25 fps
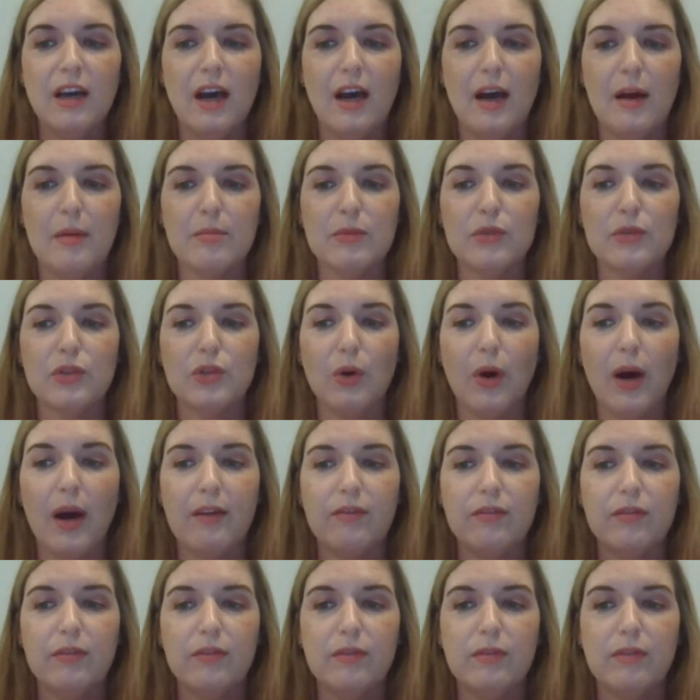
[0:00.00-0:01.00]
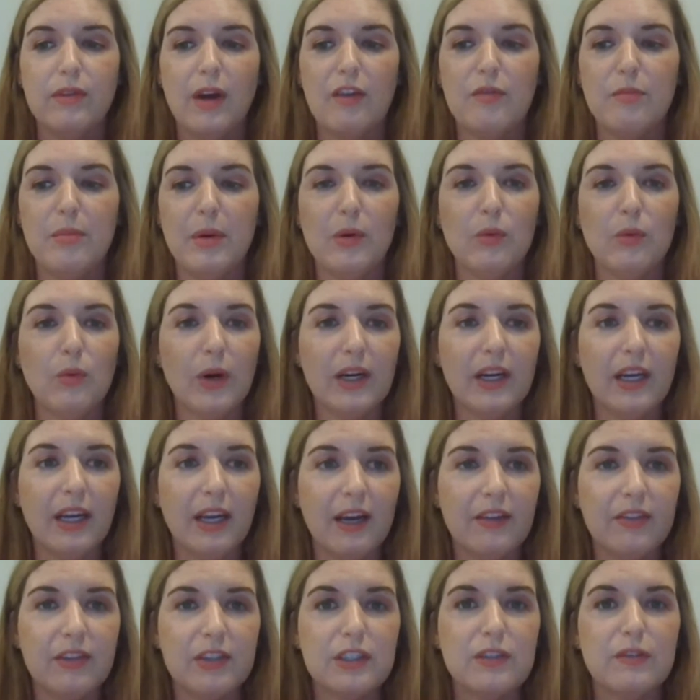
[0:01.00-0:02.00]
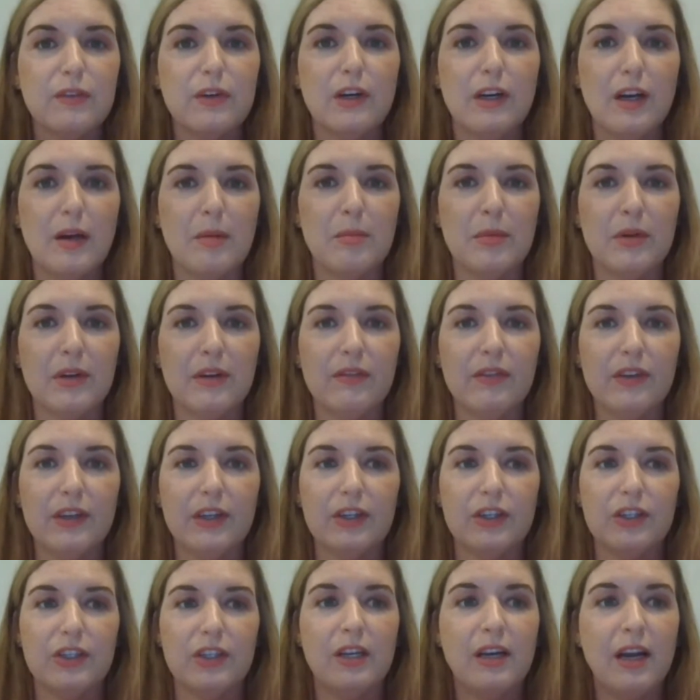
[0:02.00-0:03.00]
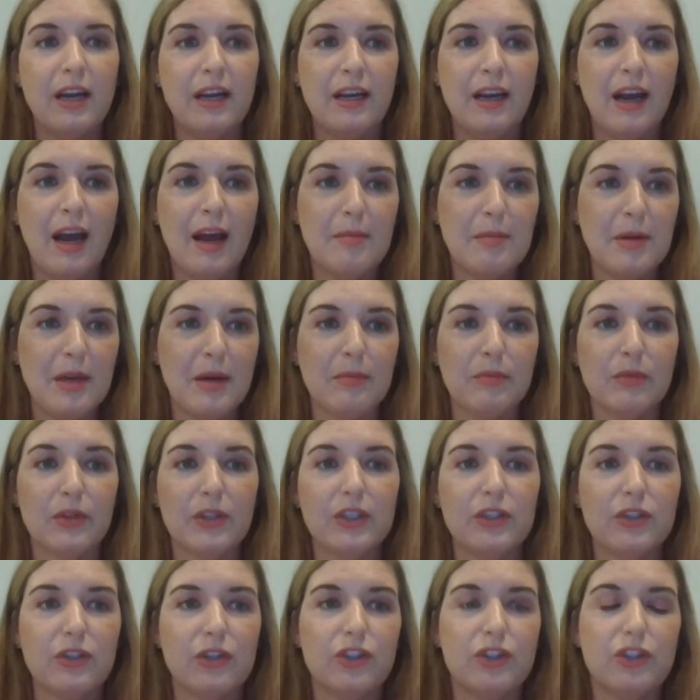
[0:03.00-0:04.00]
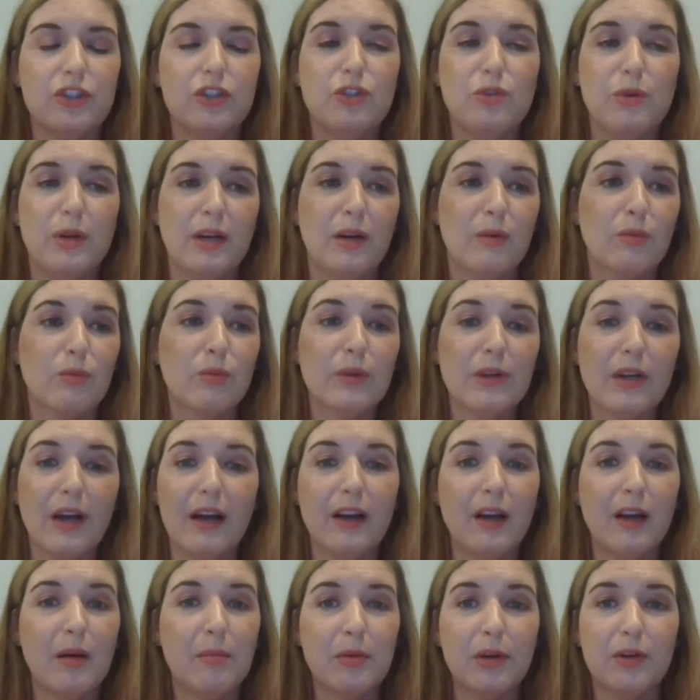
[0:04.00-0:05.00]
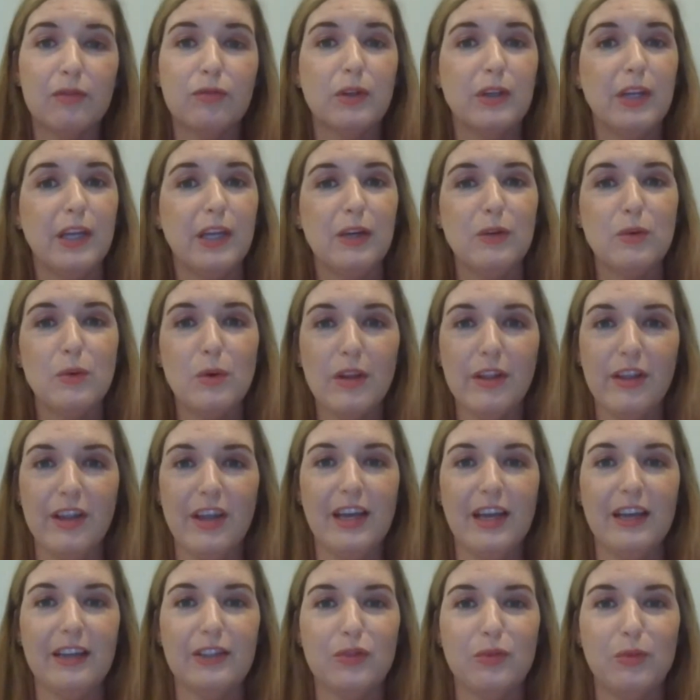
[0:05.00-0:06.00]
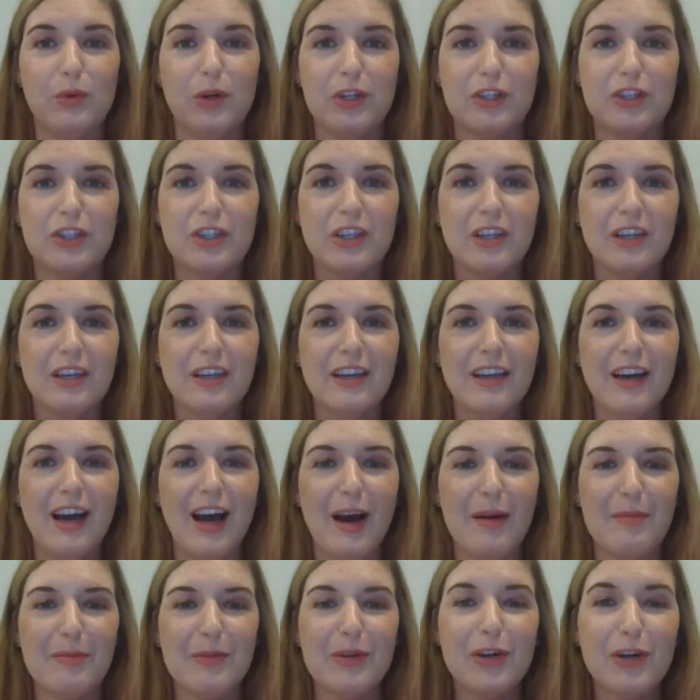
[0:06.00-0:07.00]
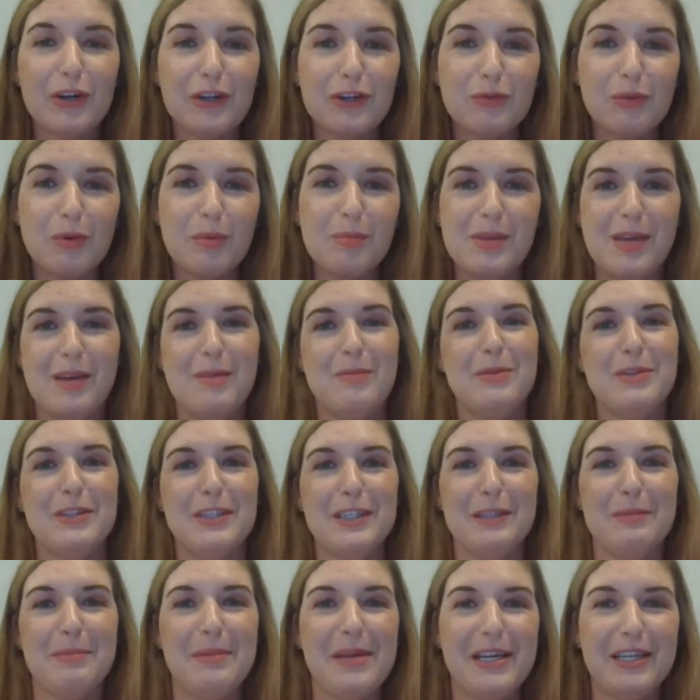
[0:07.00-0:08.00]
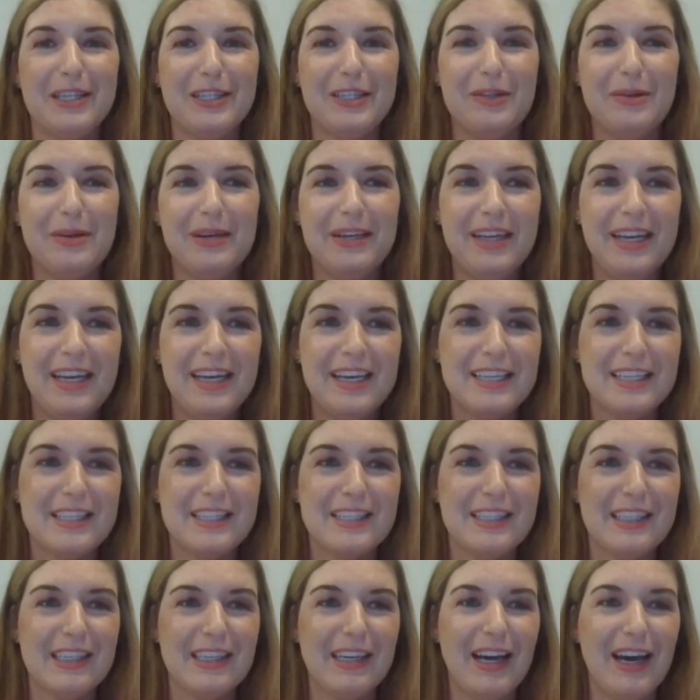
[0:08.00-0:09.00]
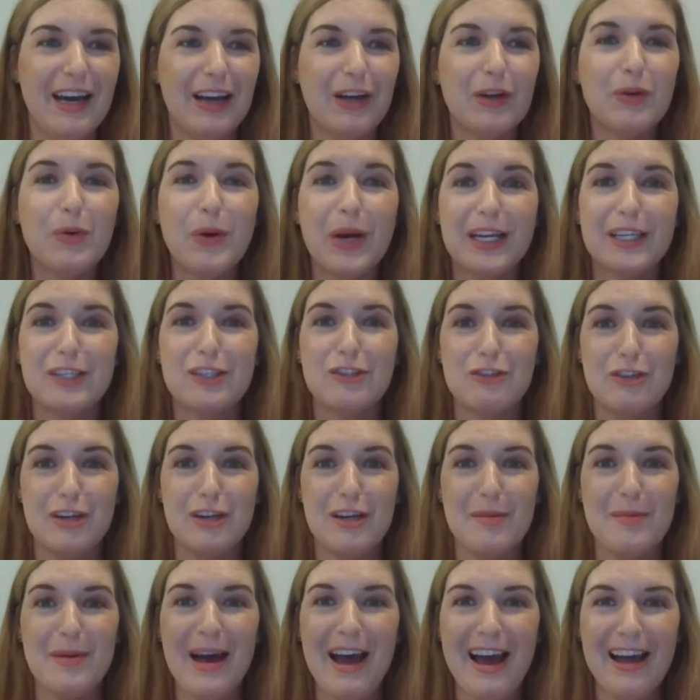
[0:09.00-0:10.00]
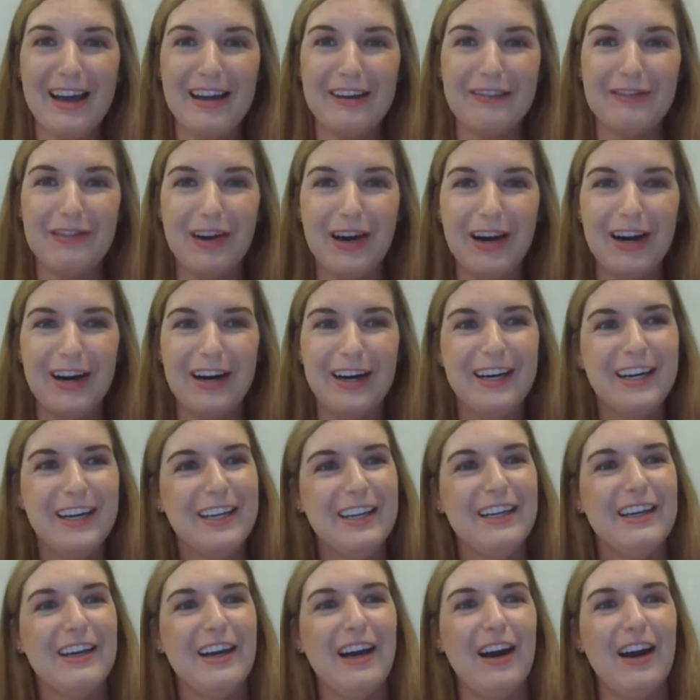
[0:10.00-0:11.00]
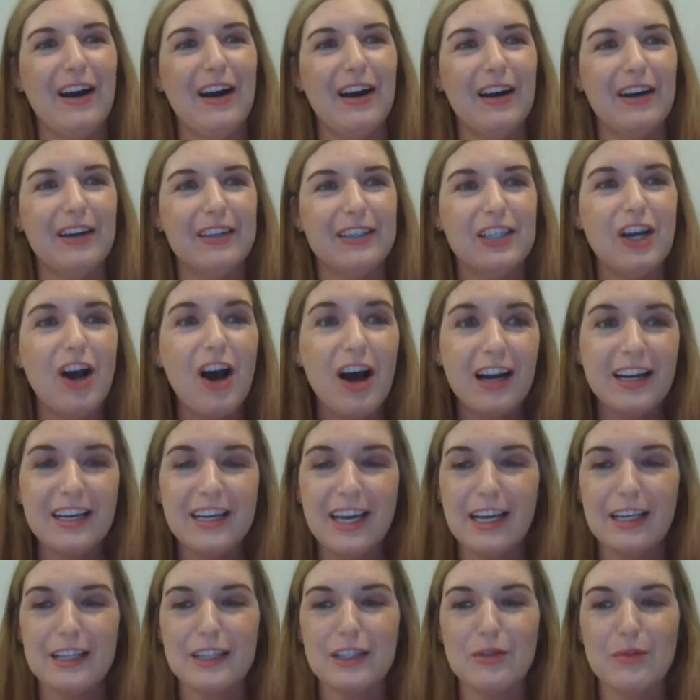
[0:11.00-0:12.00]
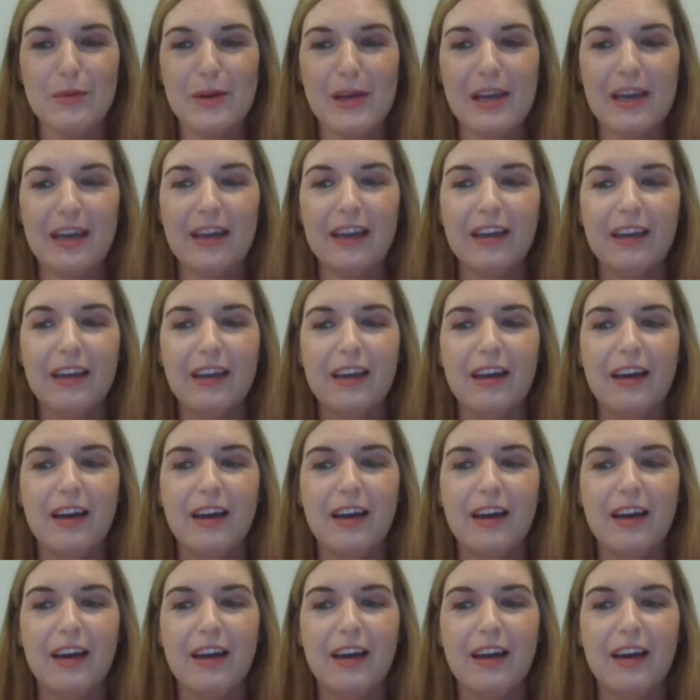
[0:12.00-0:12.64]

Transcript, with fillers: Um, so I've I've been working on this for a number of years, and, and I B M Research is doing a, re a number of really cool things, which um, Kush will be able to speak to in his uh, quick stream ahead of our our talk next week.